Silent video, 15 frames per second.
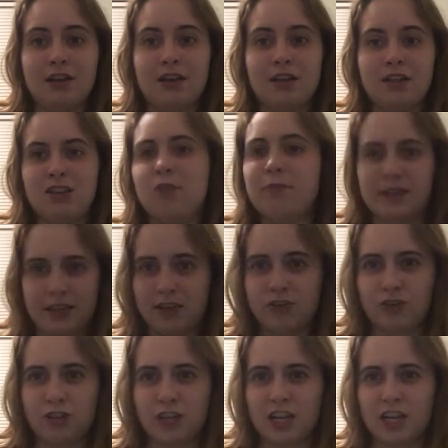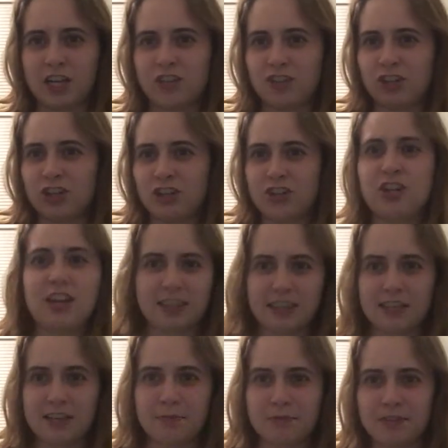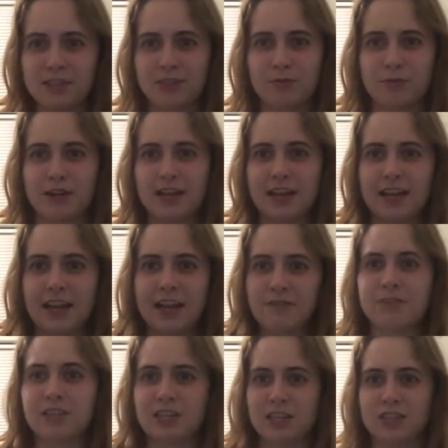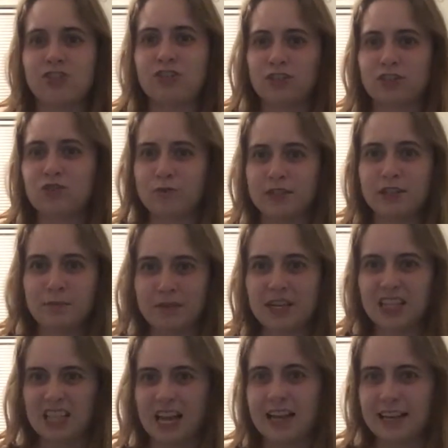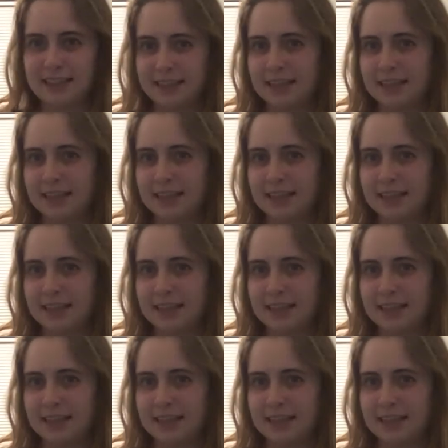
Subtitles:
nobody can change, nothing can be this way, everything is just going to be like